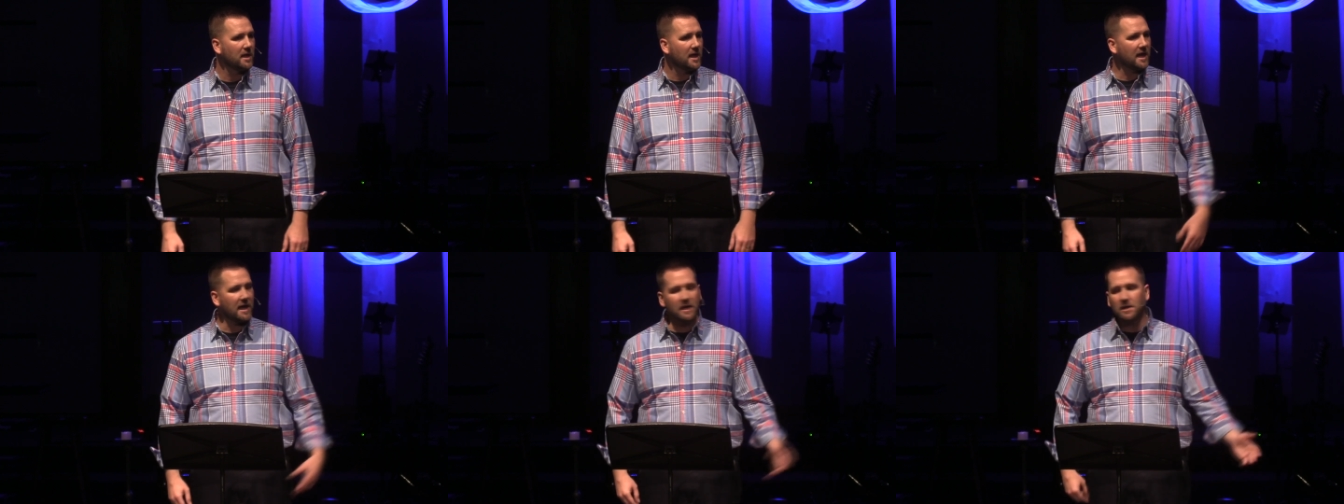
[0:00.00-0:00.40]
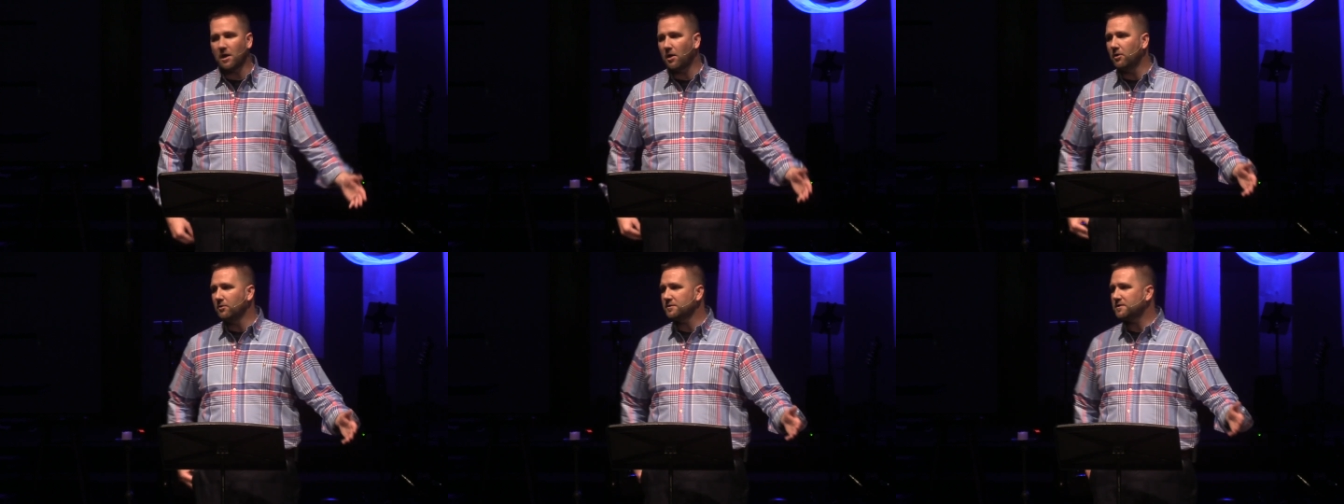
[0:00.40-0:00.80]
He
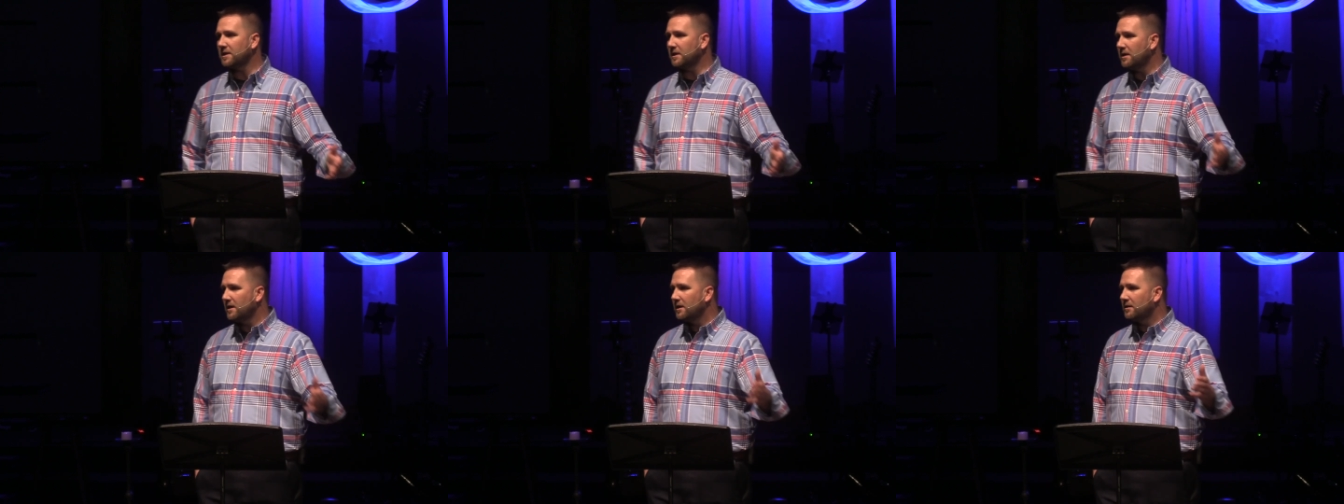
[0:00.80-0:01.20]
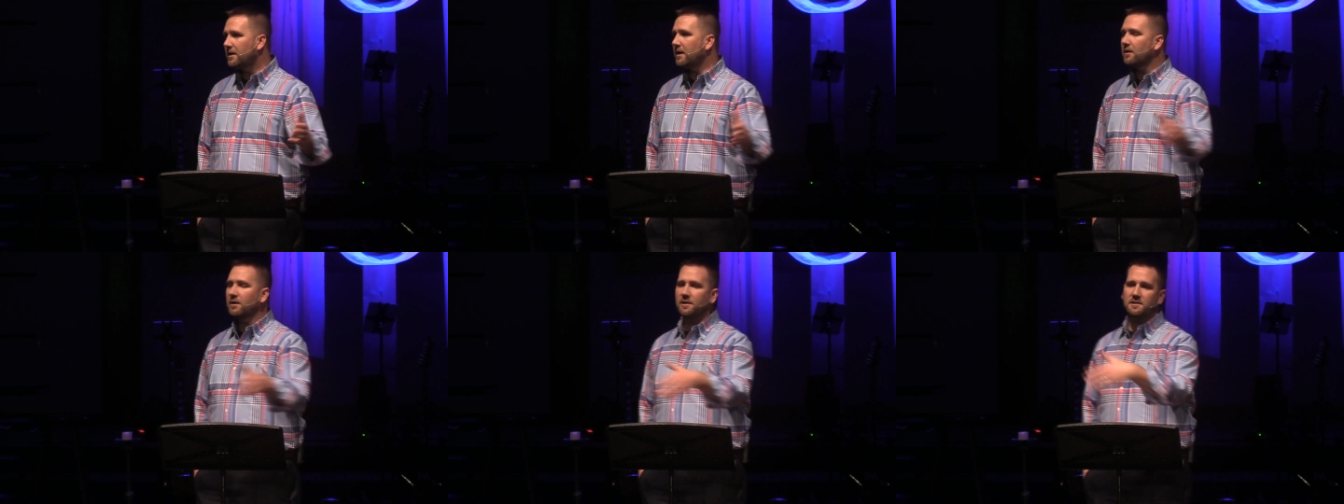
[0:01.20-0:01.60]
knows that
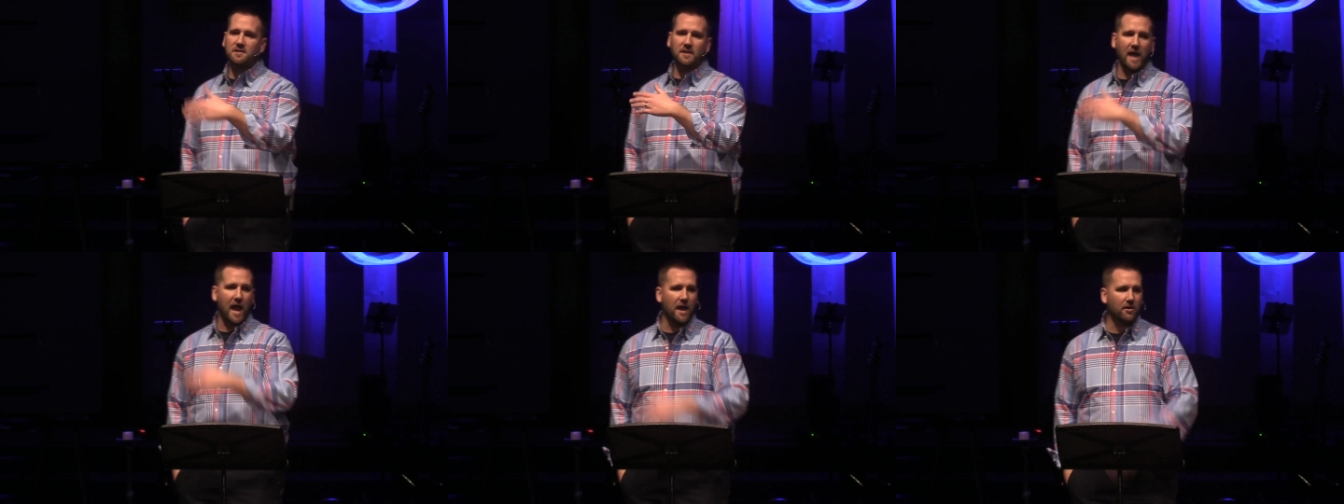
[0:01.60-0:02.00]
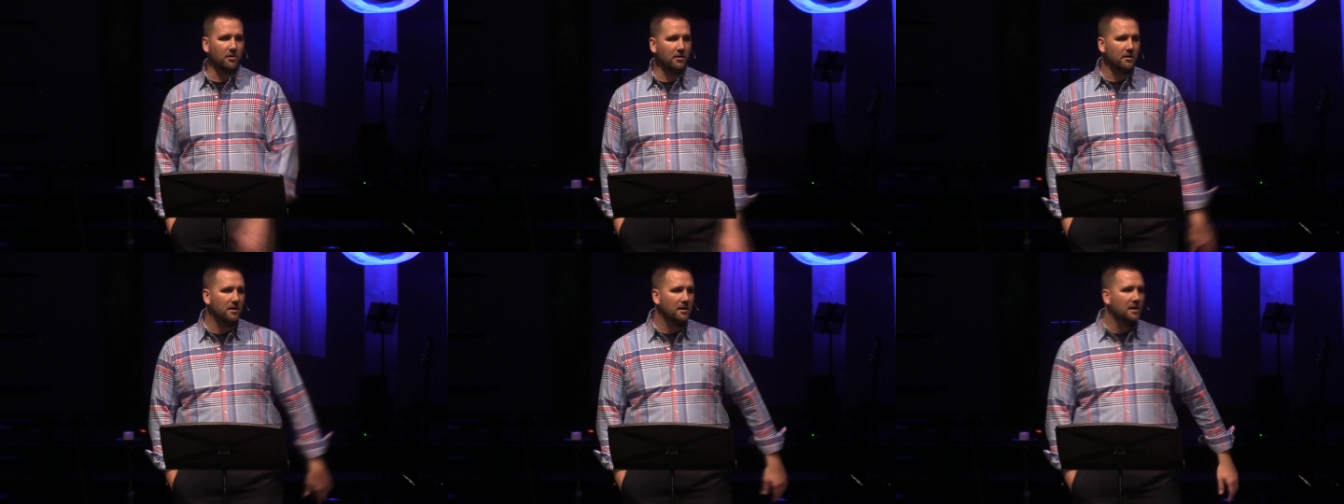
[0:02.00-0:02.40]
they're going to scatter.